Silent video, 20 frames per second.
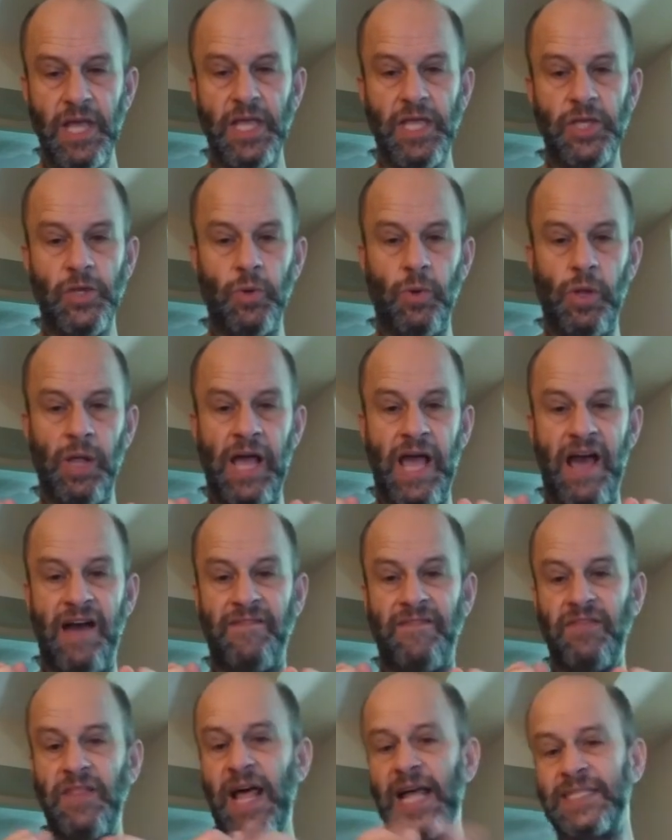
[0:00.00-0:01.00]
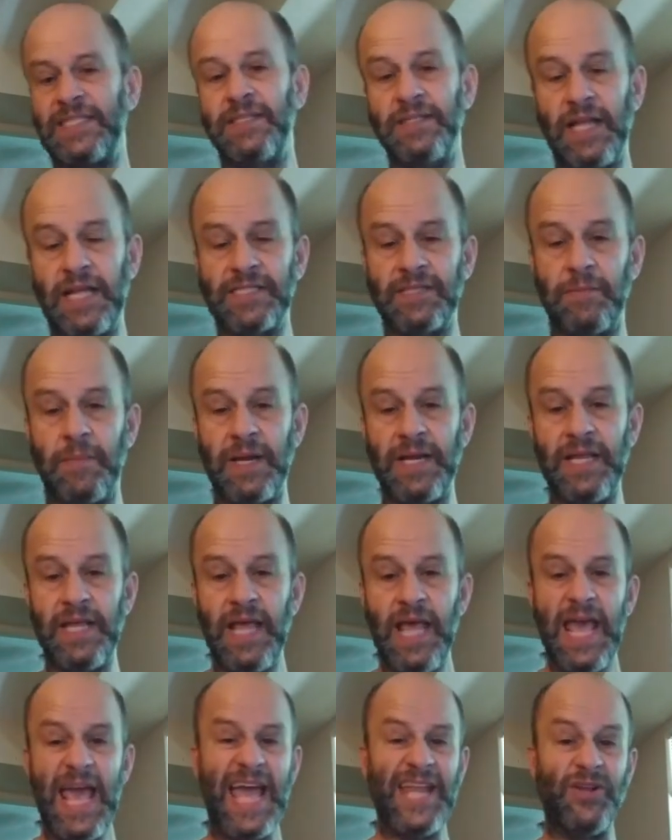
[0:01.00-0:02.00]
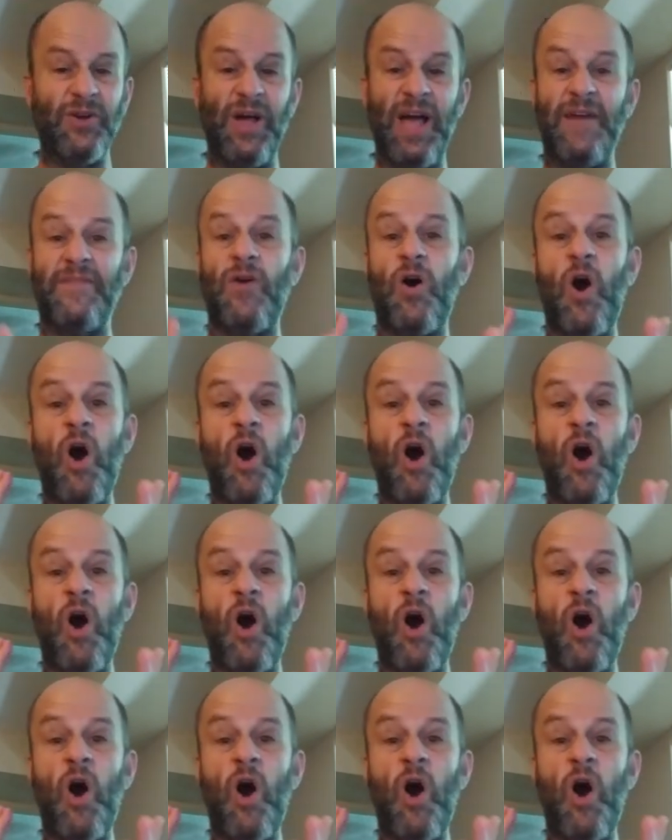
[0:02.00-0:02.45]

You will have lots and lots of money and you'll have